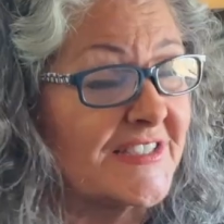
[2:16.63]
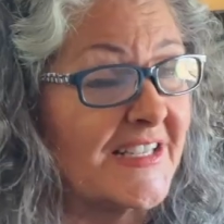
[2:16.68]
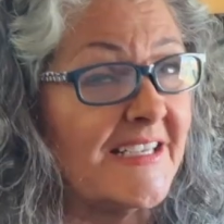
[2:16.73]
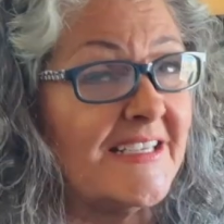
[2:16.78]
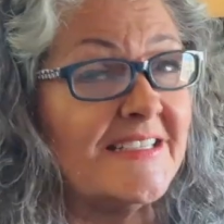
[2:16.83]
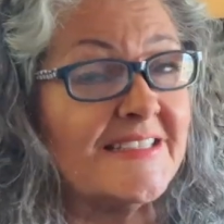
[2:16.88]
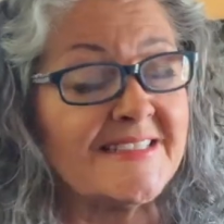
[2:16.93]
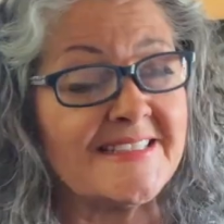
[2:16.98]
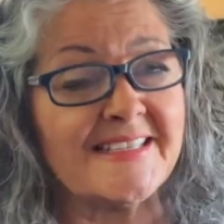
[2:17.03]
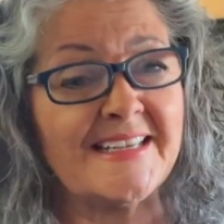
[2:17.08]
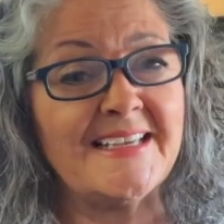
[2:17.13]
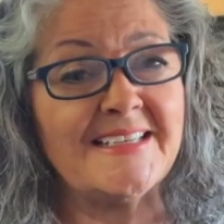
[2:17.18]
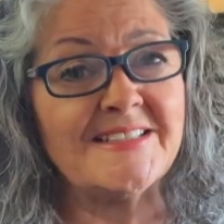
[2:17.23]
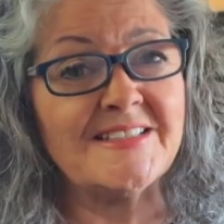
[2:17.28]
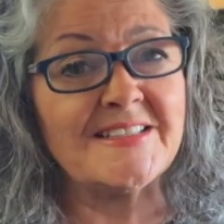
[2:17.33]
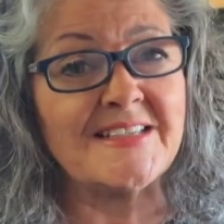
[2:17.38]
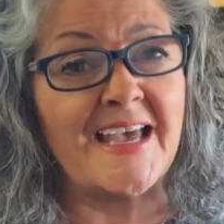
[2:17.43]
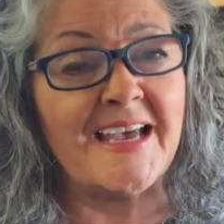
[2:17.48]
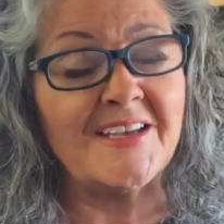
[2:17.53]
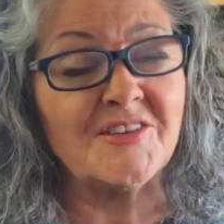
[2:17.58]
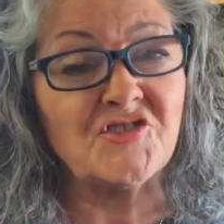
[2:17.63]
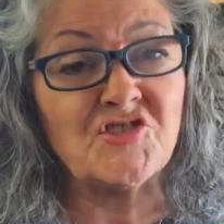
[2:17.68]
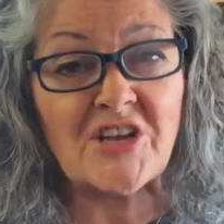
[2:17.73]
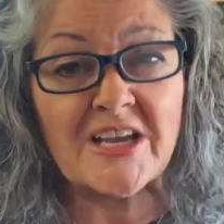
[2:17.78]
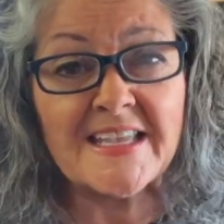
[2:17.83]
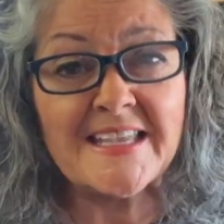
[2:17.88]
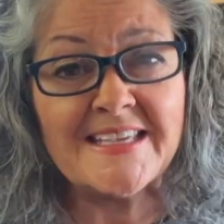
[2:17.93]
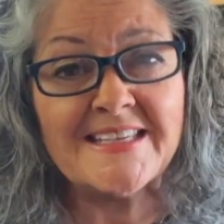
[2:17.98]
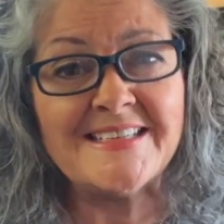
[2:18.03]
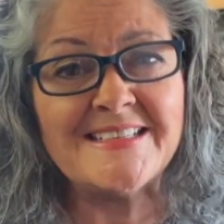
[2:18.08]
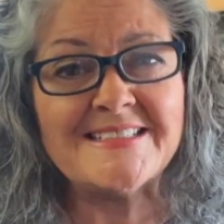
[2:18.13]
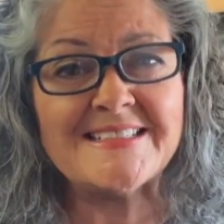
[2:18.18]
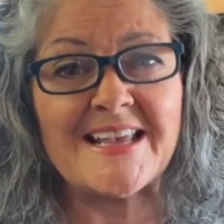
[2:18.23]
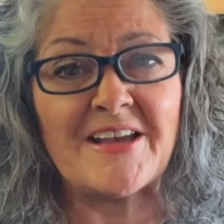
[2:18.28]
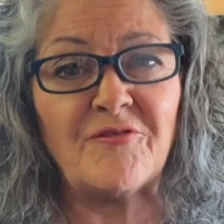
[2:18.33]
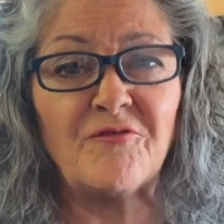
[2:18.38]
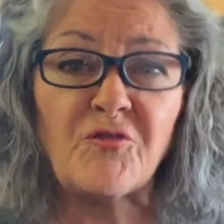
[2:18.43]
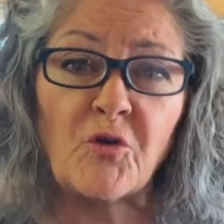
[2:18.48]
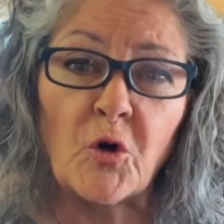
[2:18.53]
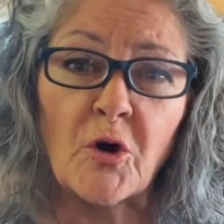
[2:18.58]
it says check-in is
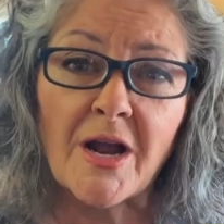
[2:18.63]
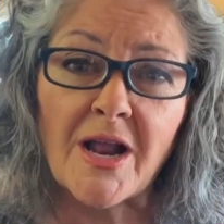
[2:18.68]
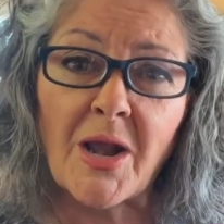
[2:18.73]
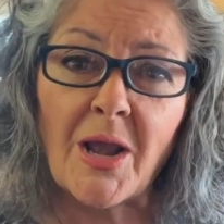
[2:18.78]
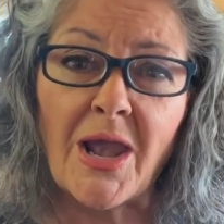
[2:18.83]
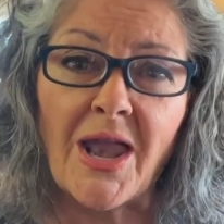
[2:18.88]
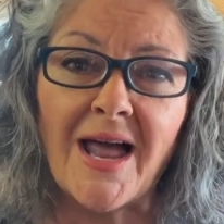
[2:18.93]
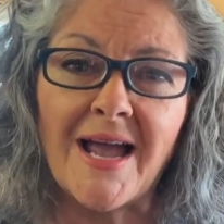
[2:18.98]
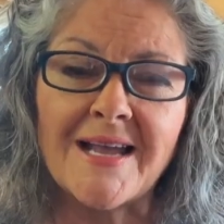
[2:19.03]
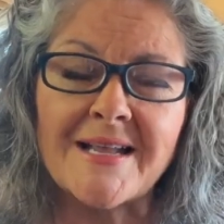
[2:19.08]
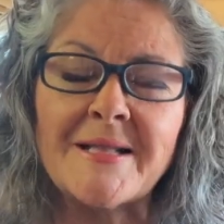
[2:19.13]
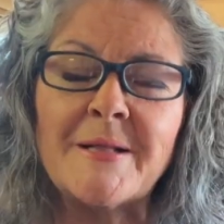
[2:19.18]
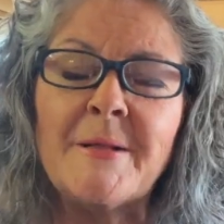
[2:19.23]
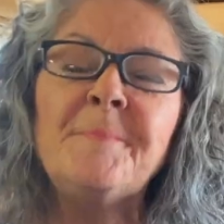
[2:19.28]
at 4 o'clock,